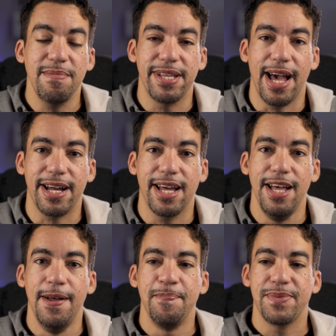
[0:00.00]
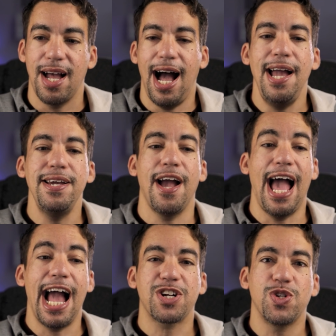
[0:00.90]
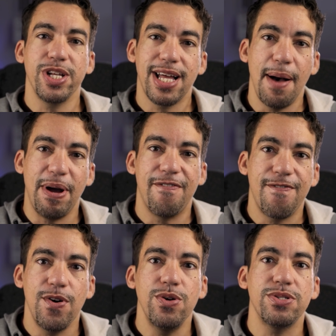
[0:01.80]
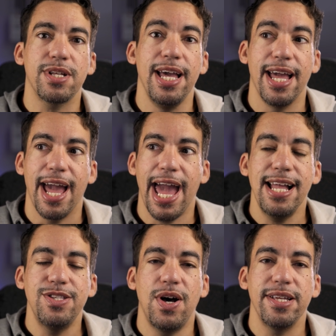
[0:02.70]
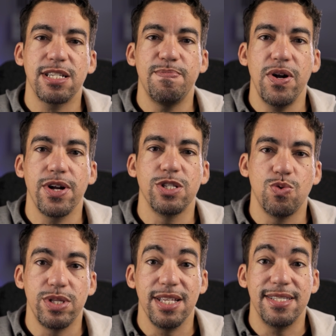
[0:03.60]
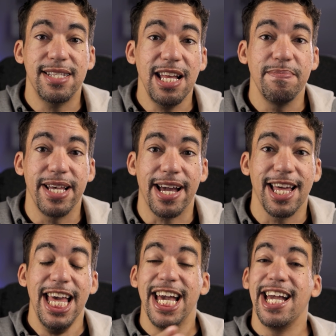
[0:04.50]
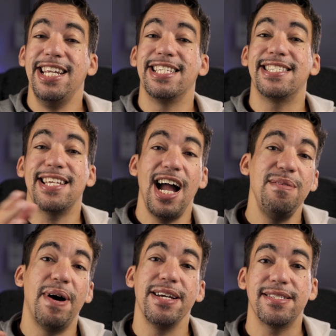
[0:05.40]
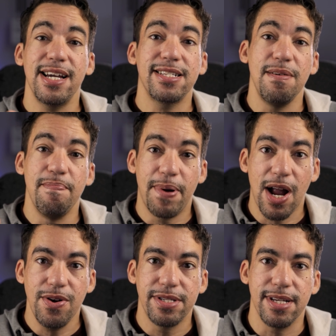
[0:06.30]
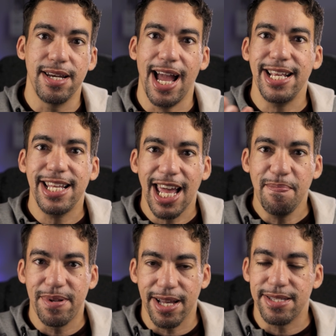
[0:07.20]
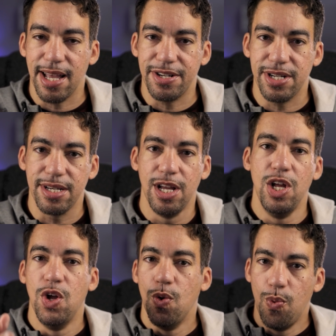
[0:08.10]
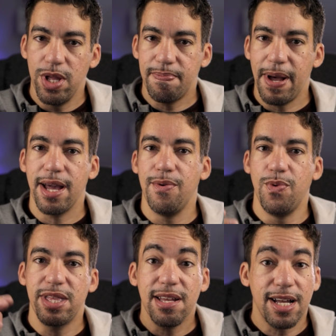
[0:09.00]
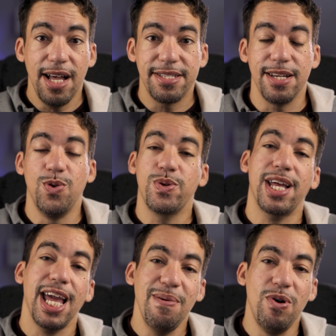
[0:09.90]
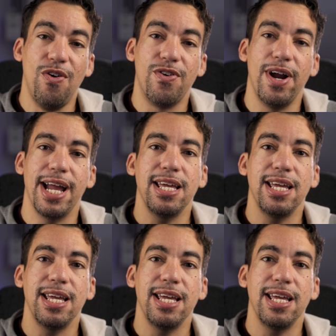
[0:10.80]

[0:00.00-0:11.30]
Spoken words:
Deck, I actually got my first hands-on experience with the Steam Deck in a side-by-side comparison and gameplay session with a cousin who came over, and he